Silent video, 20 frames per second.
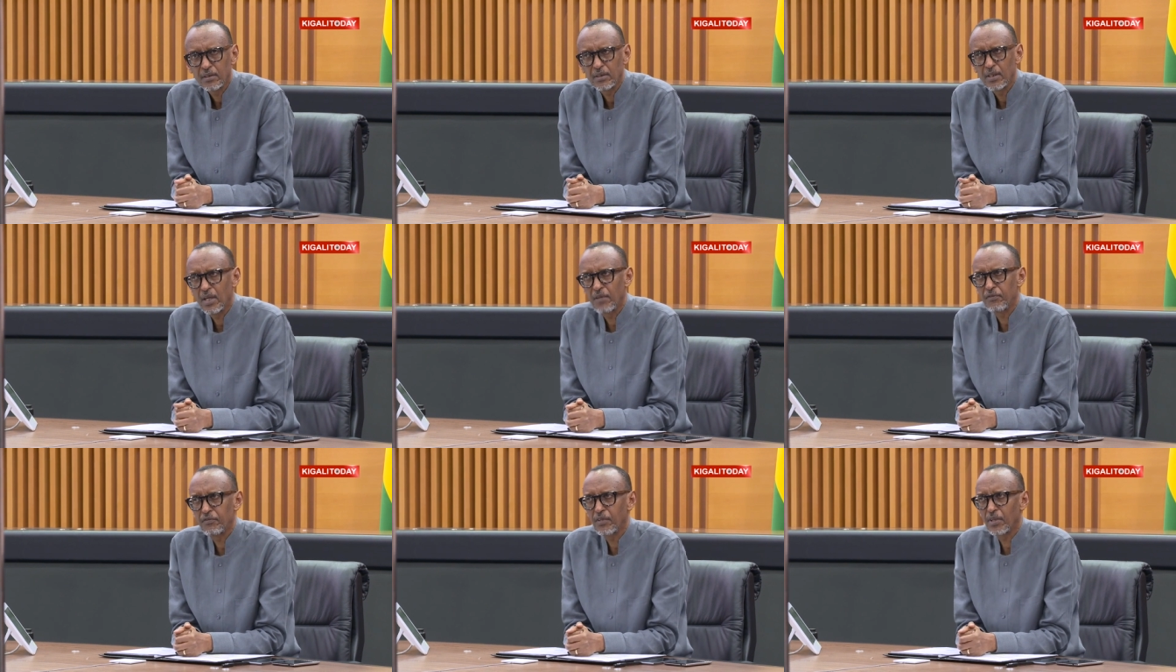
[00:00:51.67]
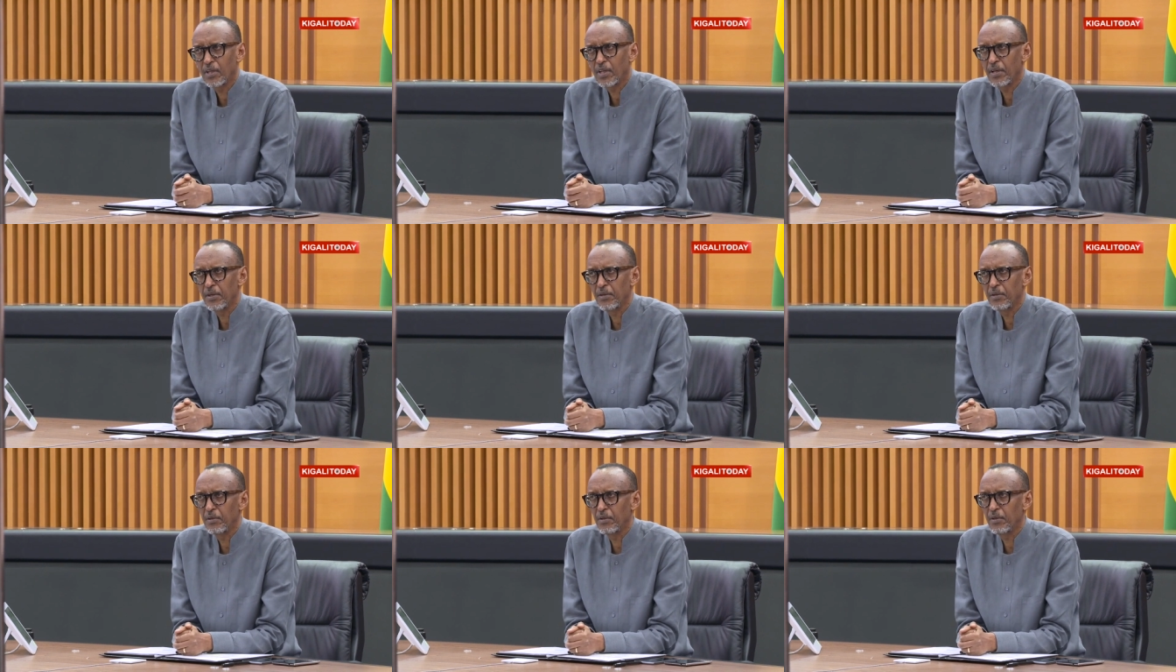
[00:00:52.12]
the
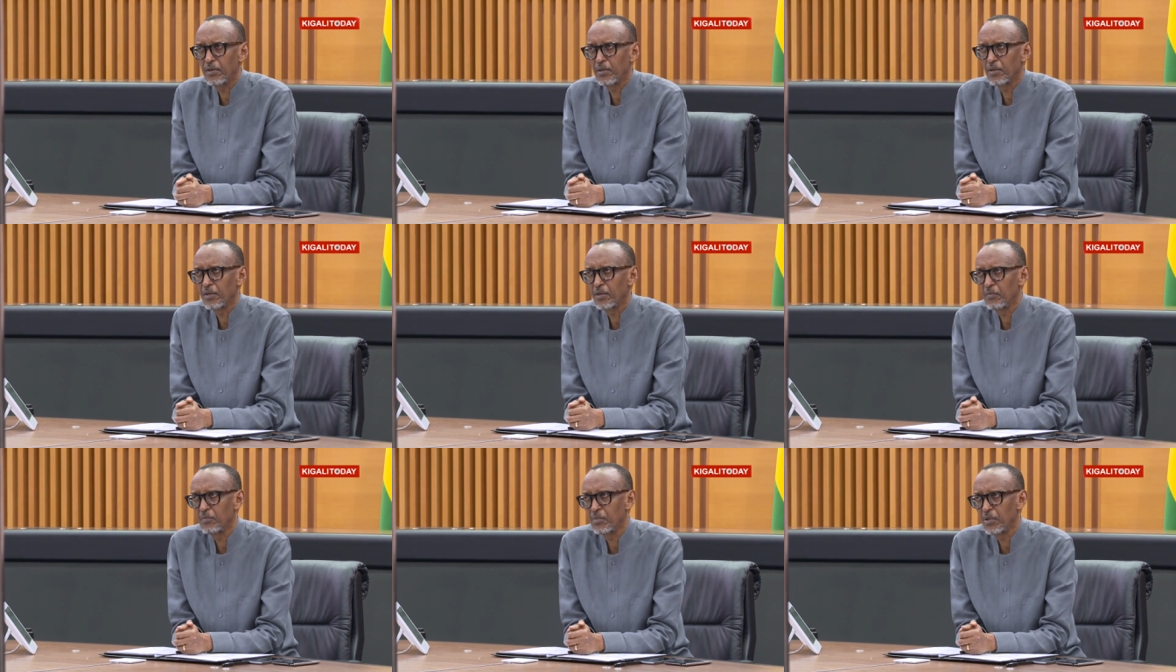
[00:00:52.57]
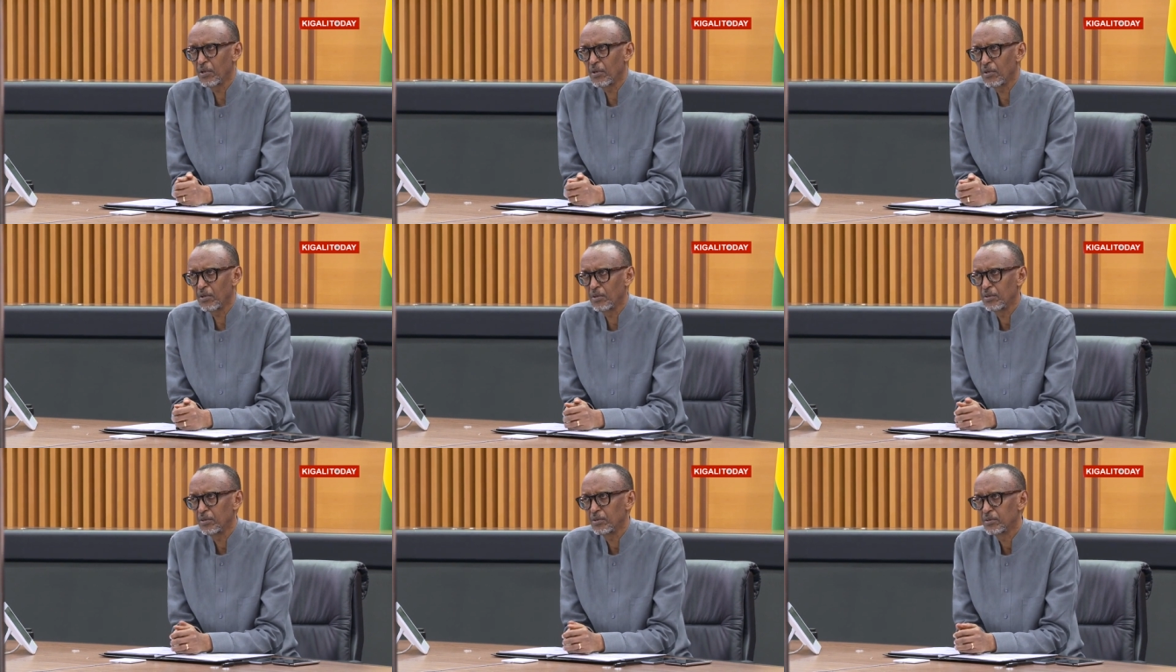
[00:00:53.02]
African Union
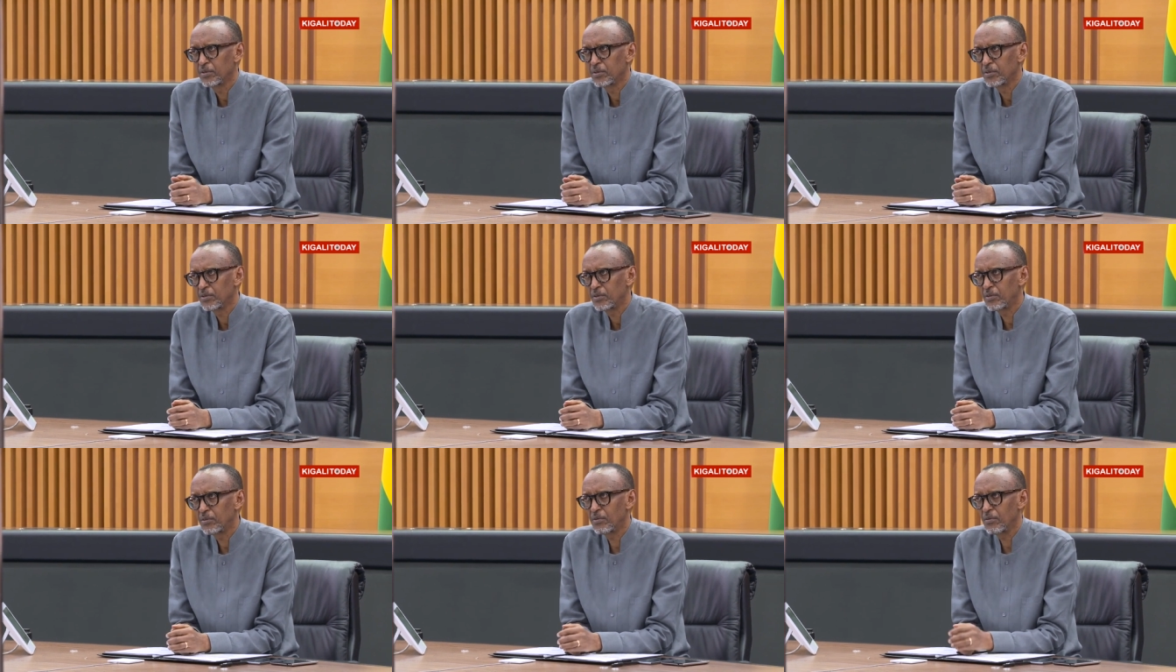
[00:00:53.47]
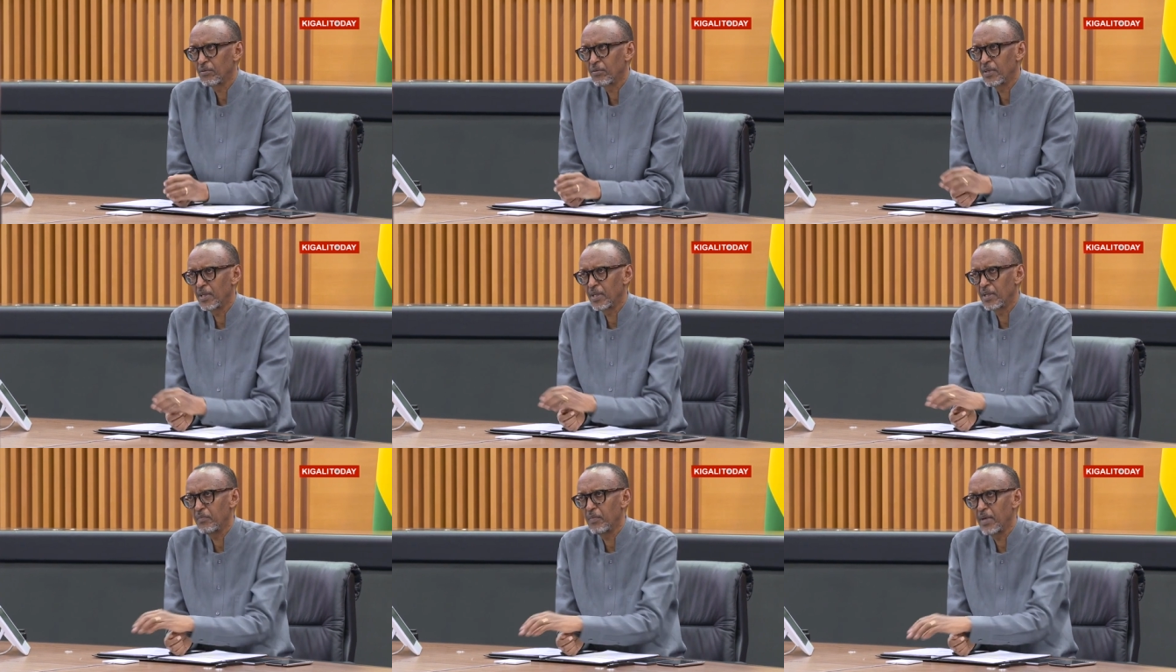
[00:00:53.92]
Bureau to
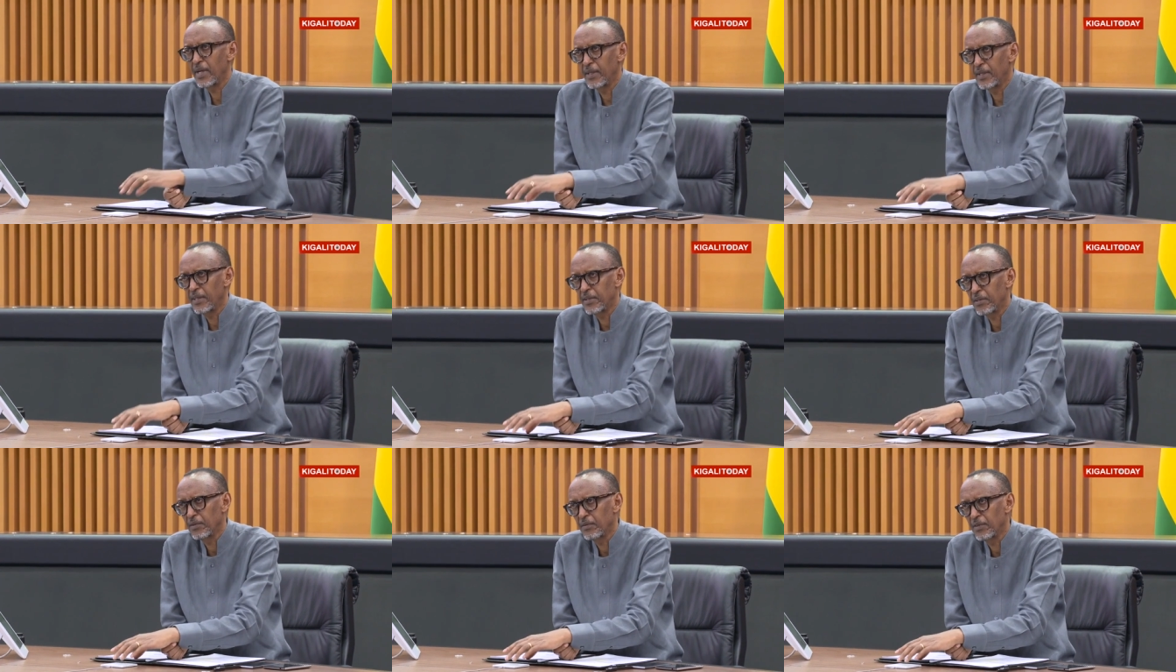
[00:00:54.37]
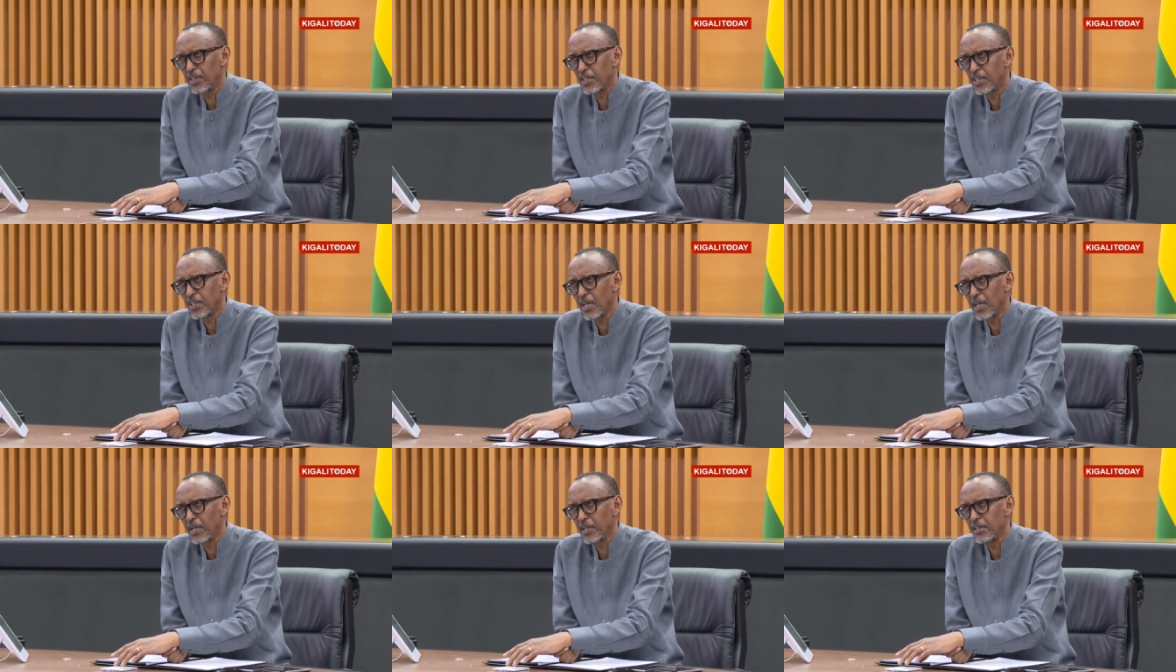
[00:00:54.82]
deliberate on the
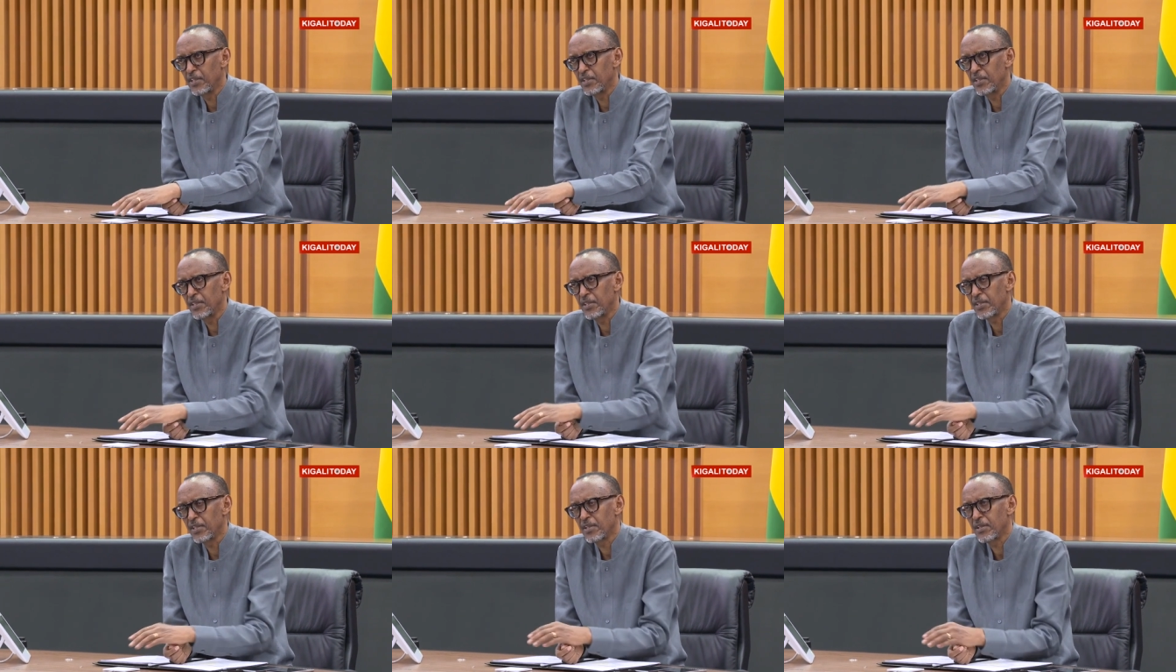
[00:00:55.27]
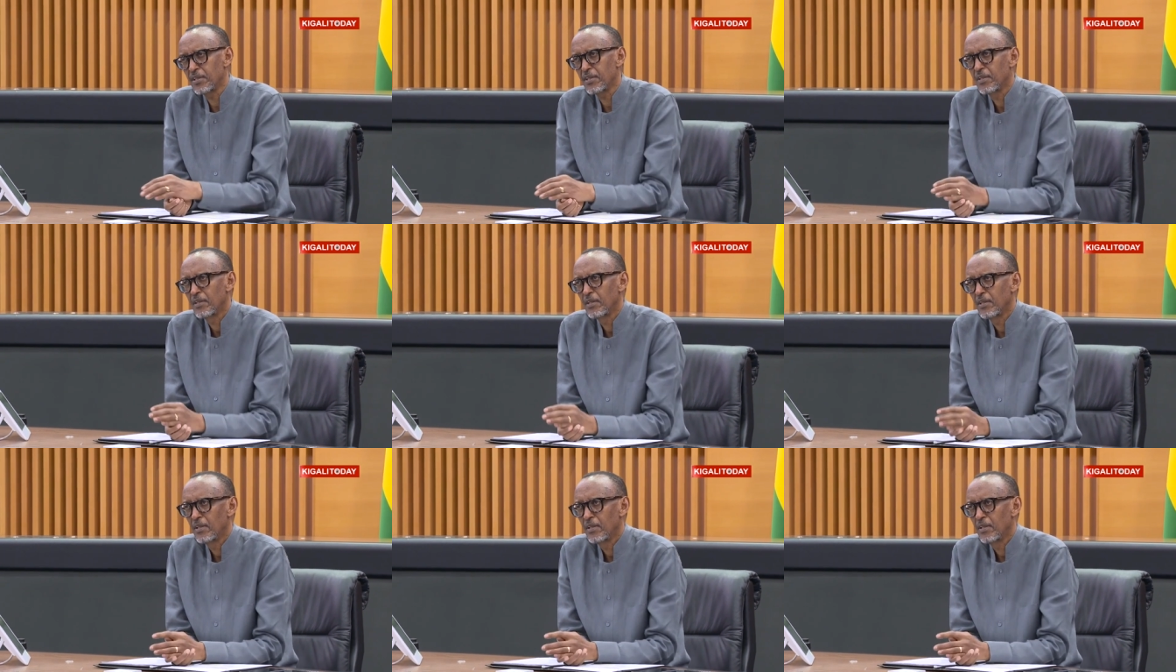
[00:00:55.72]
challenges